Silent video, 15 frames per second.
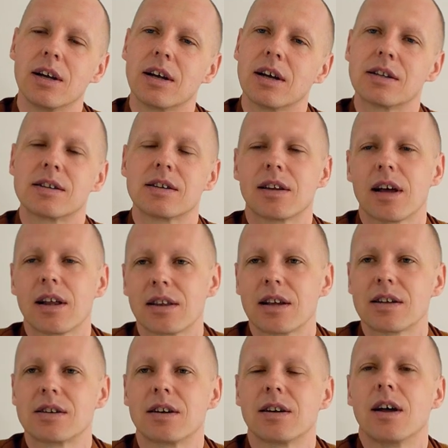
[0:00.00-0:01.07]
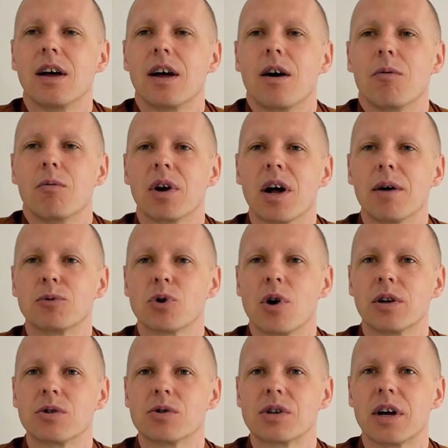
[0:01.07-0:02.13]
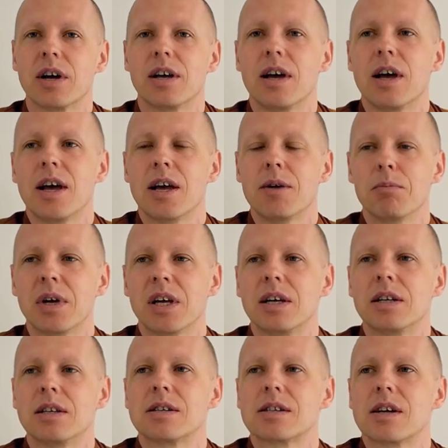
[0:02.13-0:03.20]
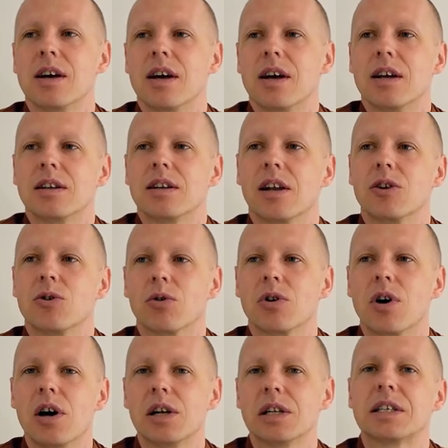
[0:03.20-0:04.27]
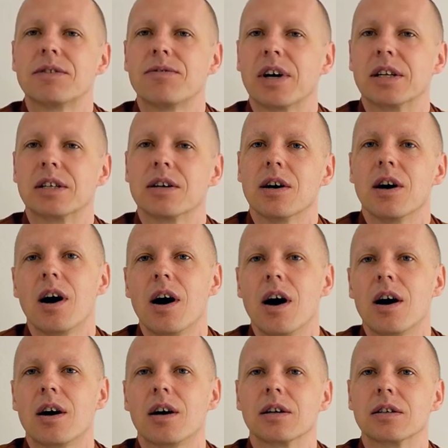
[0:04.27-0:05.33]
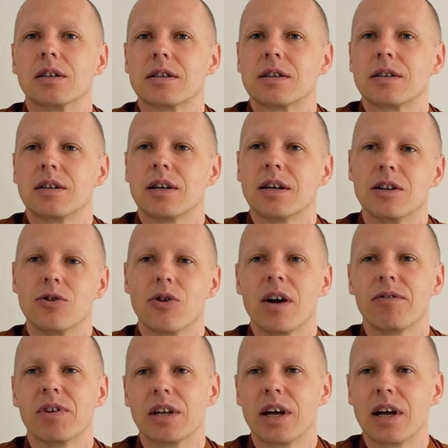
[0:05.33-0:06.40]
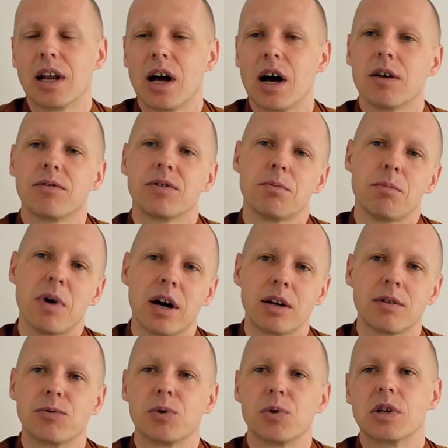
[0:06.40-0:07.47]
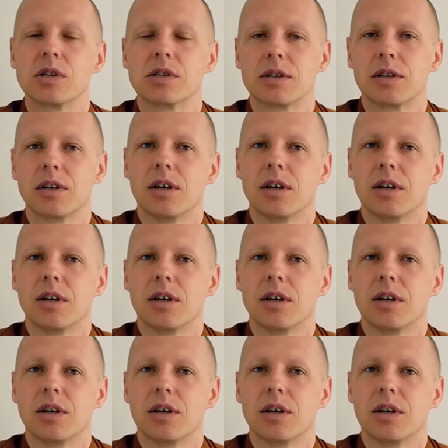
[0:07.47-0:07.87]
It's, that doesn't what I'm trying to say. It means that you cultivate the heart in your everyday life, the mindfulness.